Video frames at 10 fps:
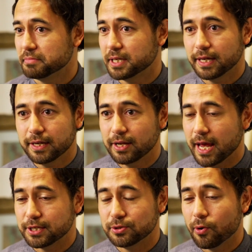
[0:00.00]
kid,
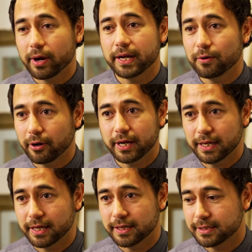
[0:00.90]
has no idea where he
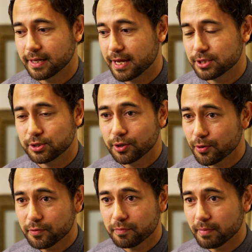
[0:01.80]
is, has
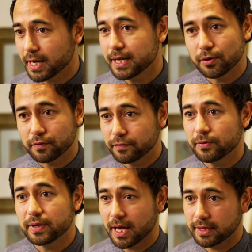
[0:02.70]
no money, no
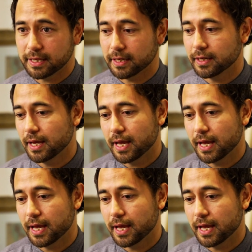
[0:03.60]
food, nothing,